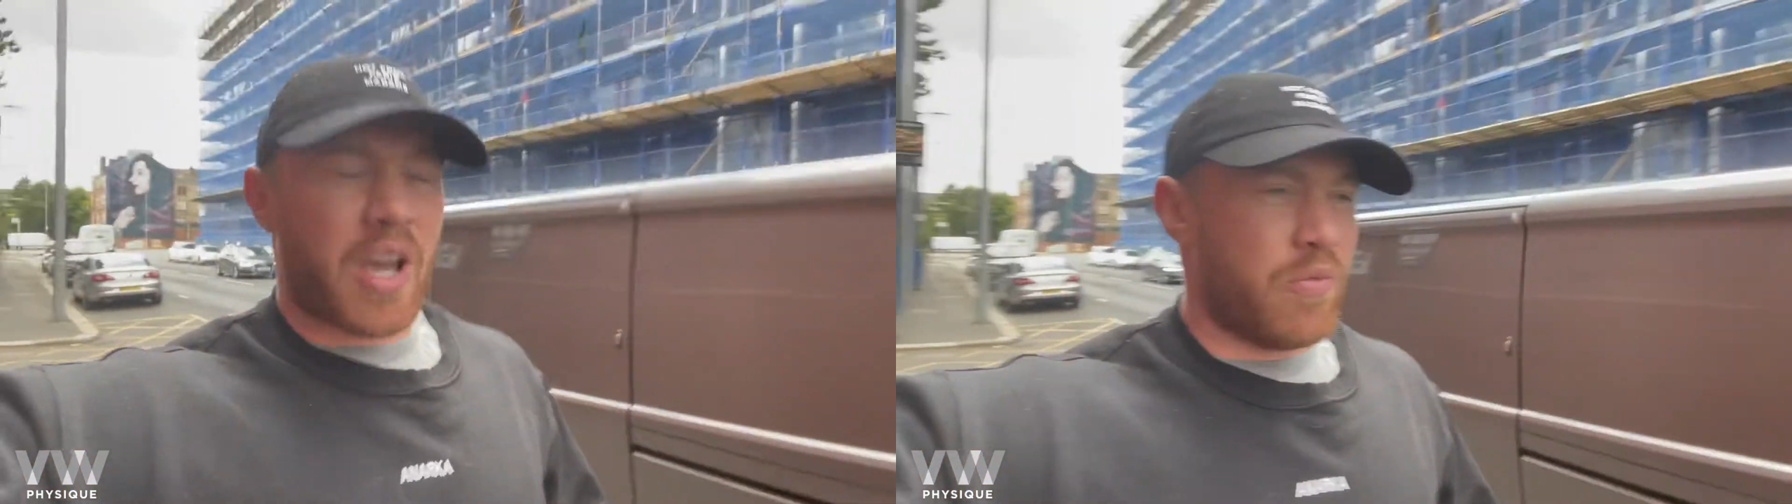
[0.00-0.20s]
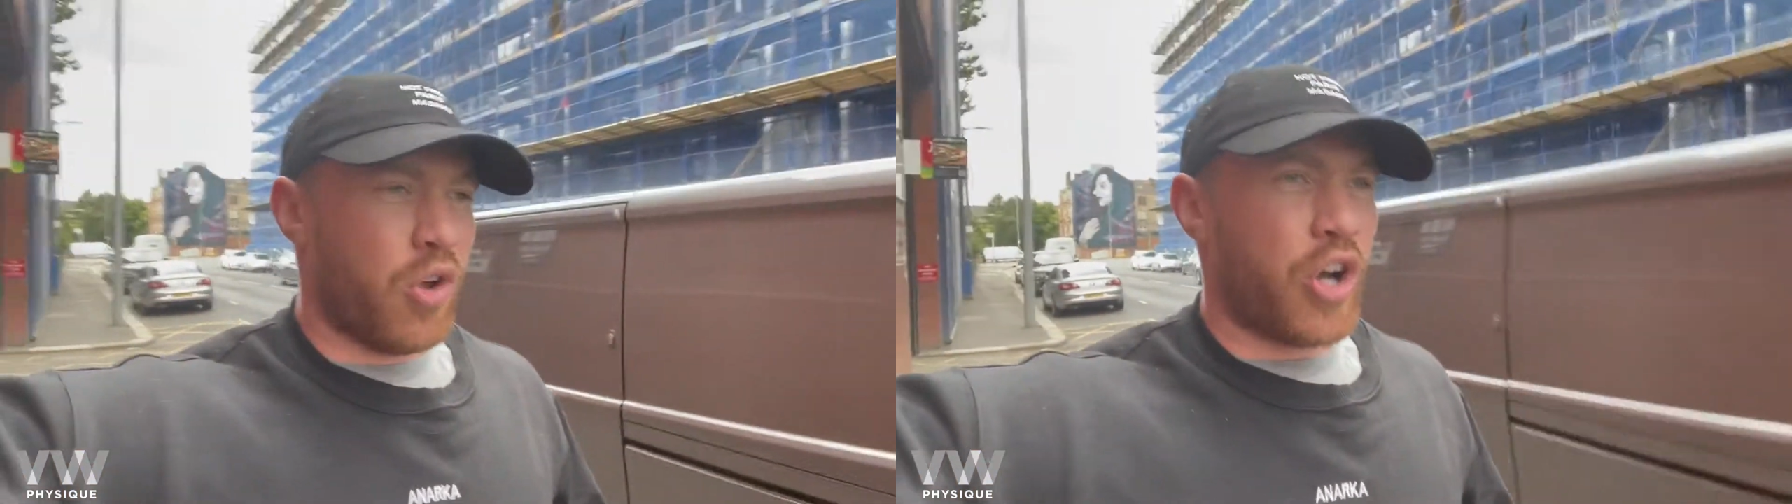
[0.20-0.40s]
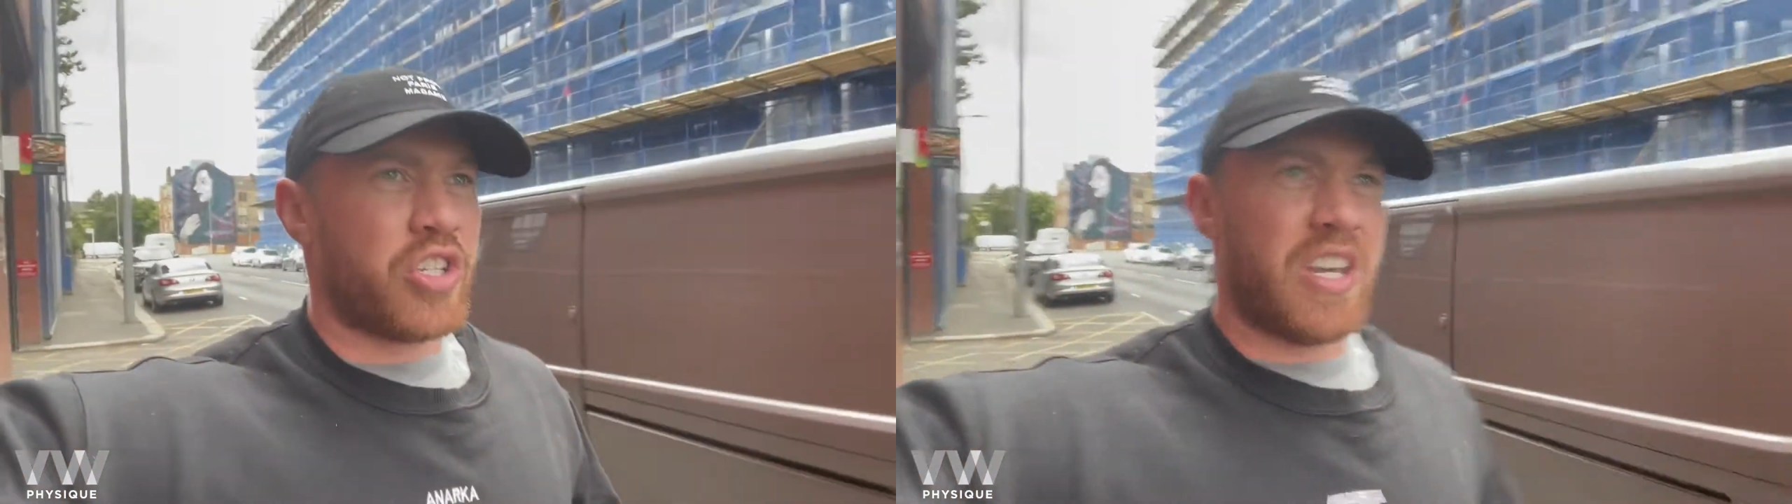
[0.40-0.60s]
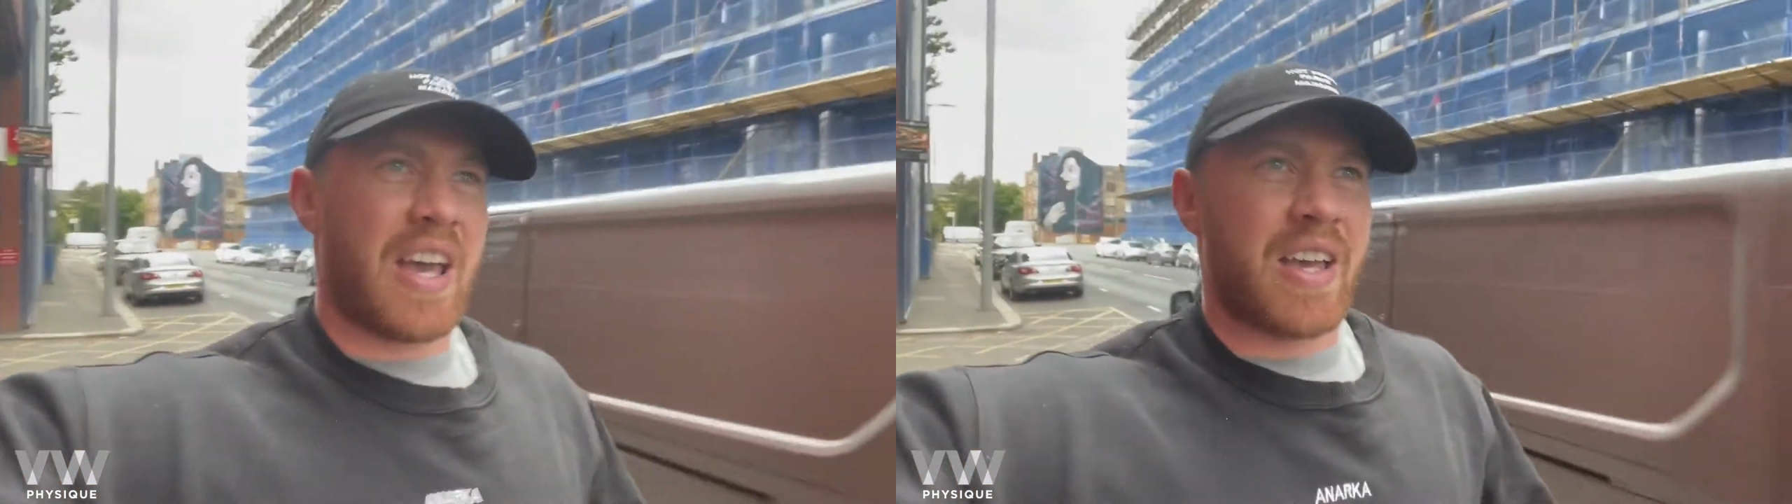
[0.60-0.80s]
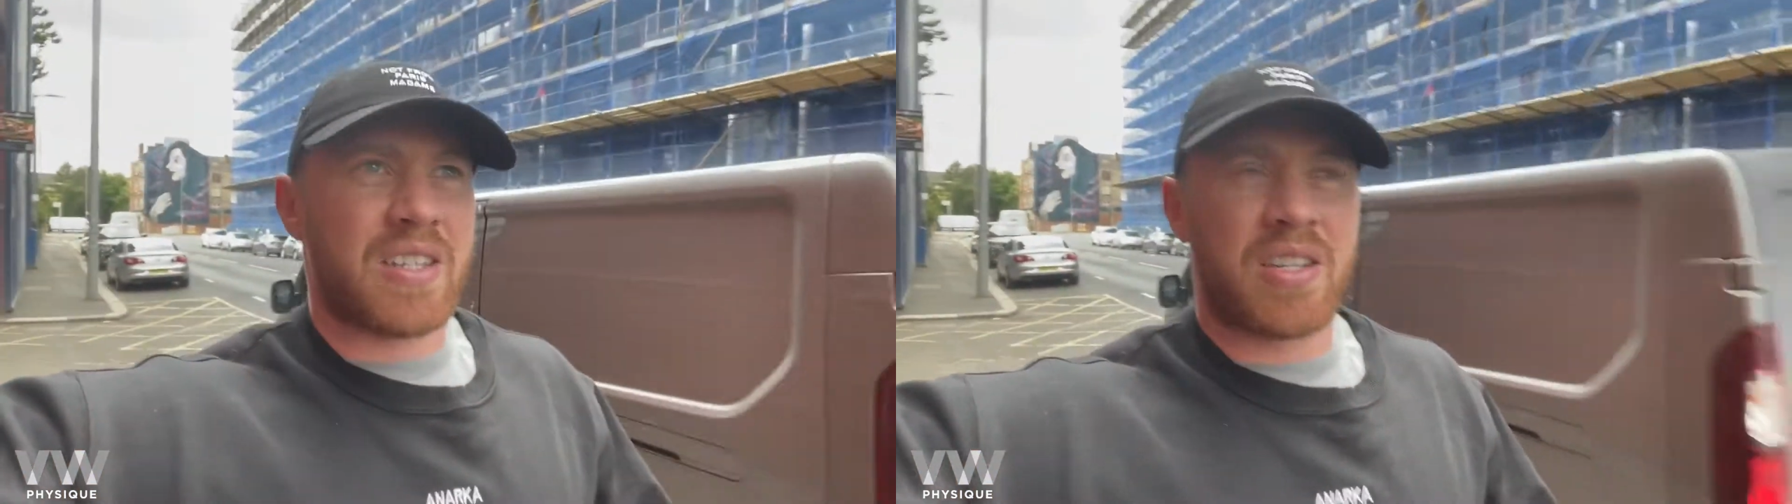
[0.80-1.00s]
how noisy
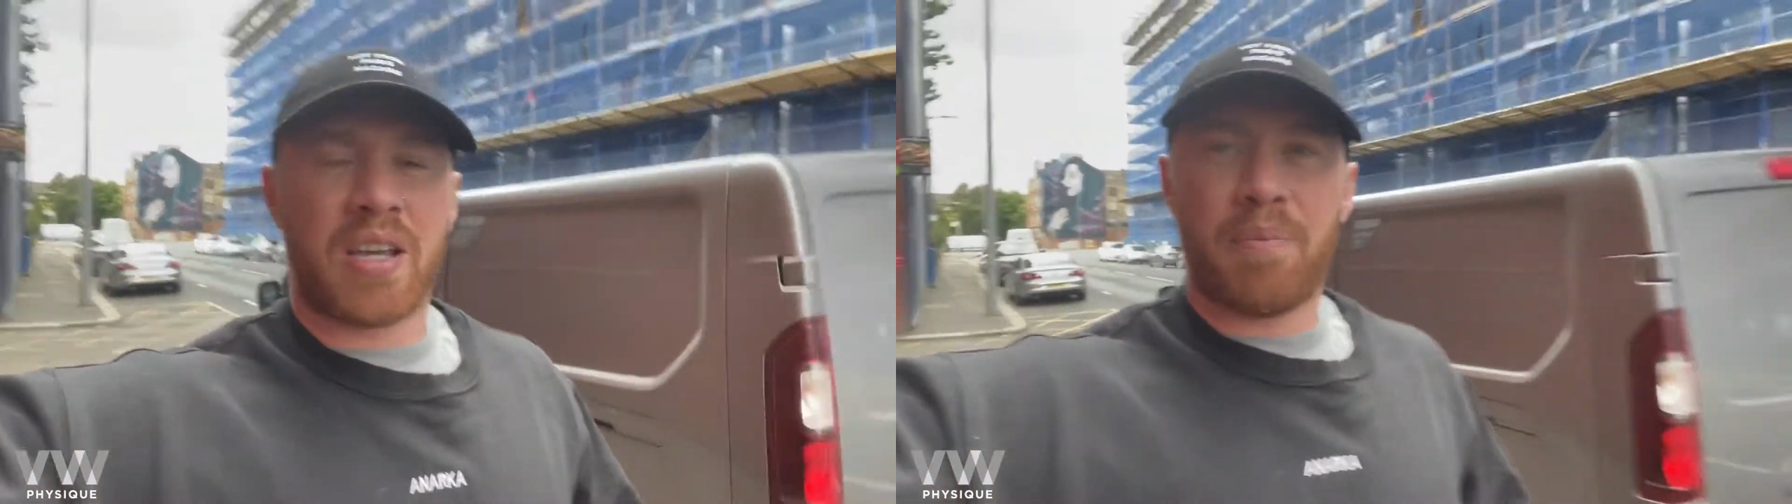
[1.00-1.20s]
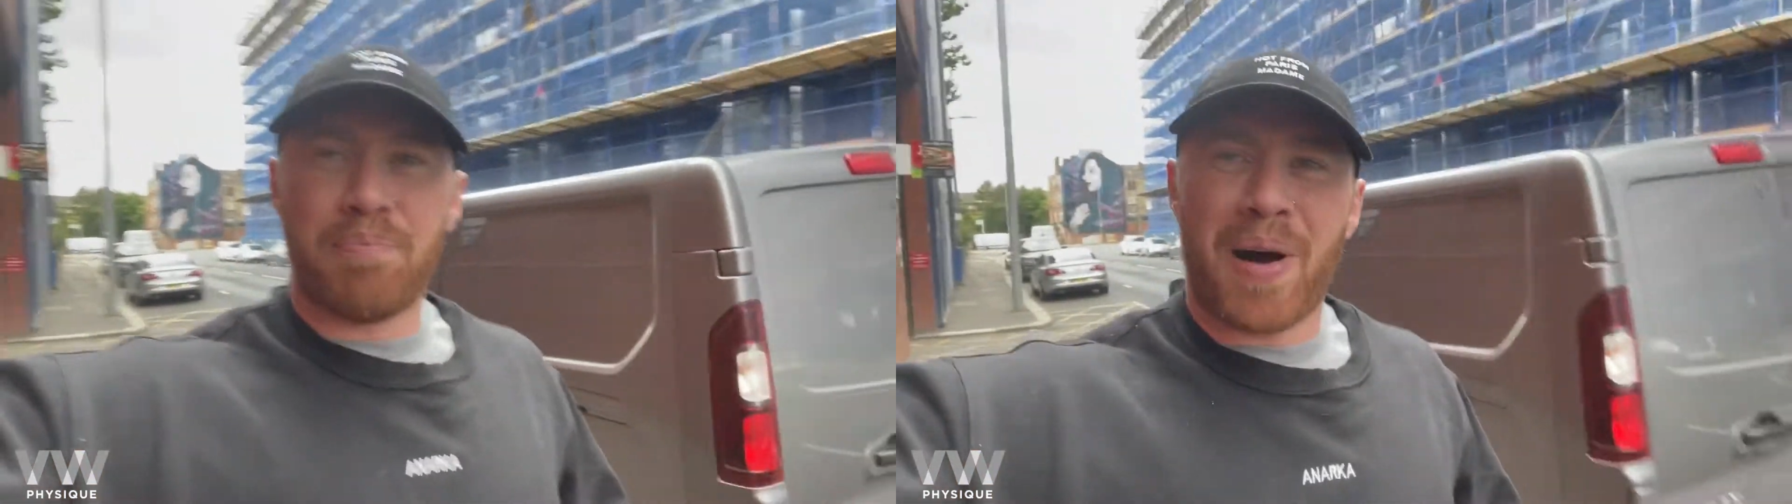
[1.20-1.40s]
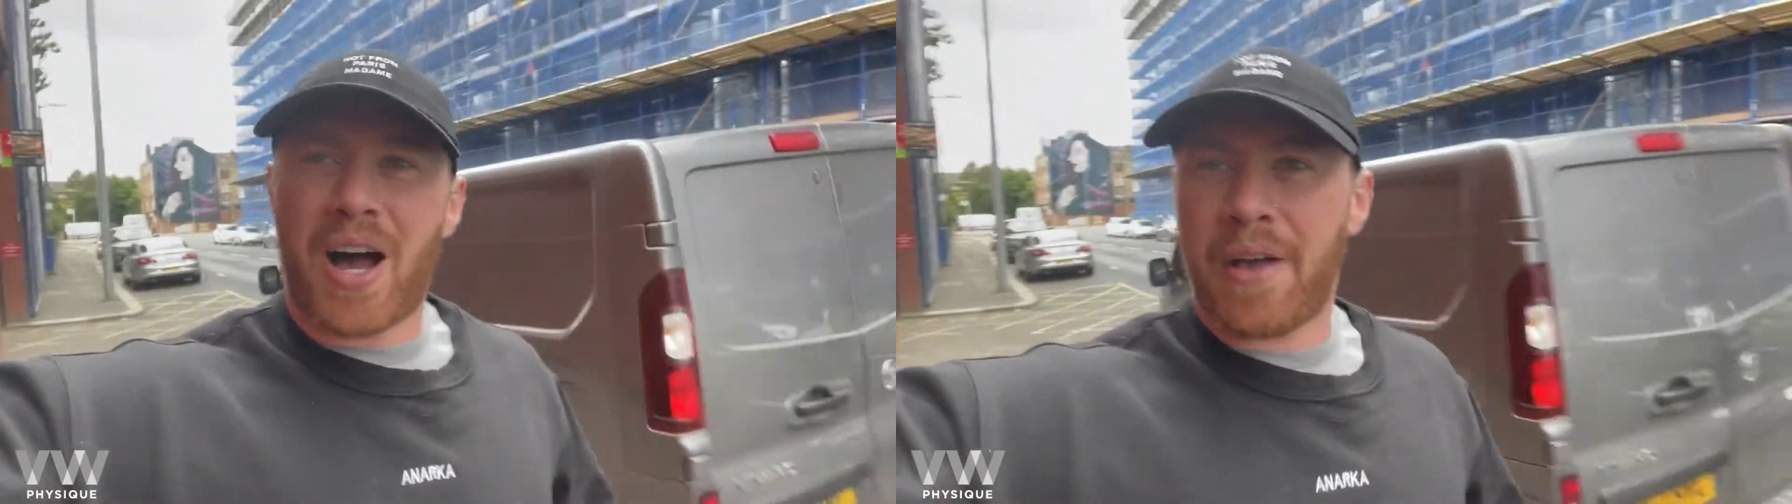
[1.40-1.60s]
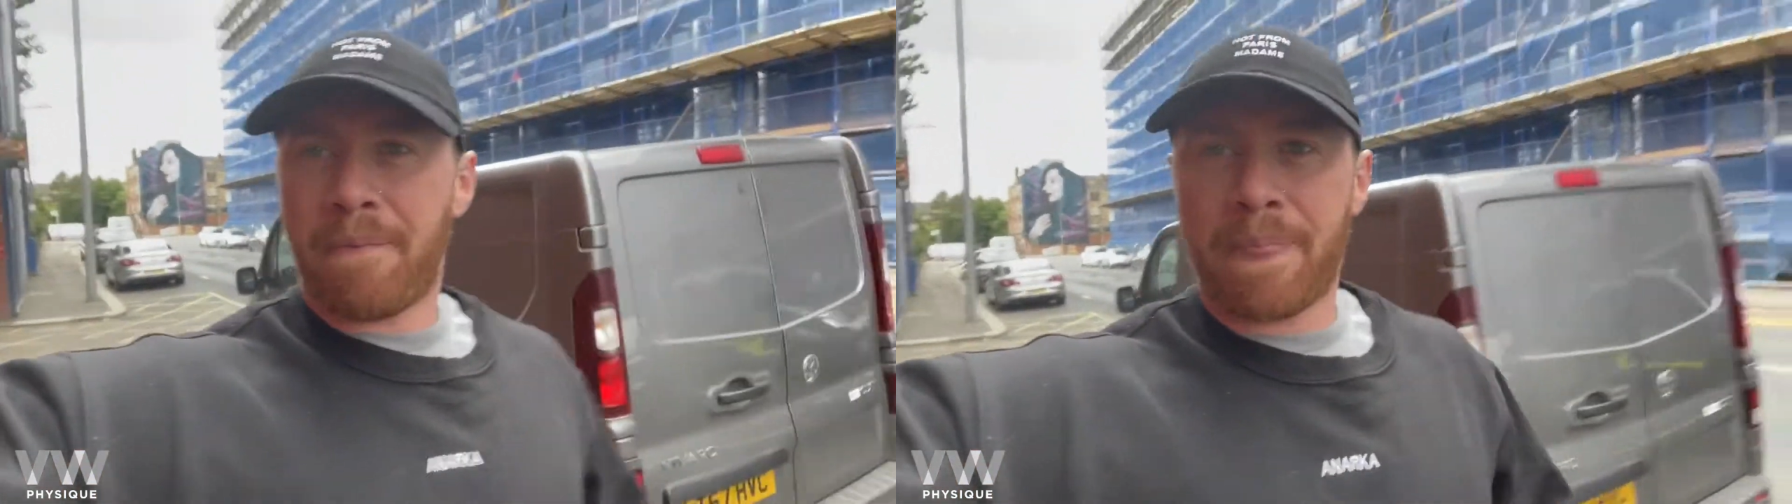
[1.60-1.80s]
it is, but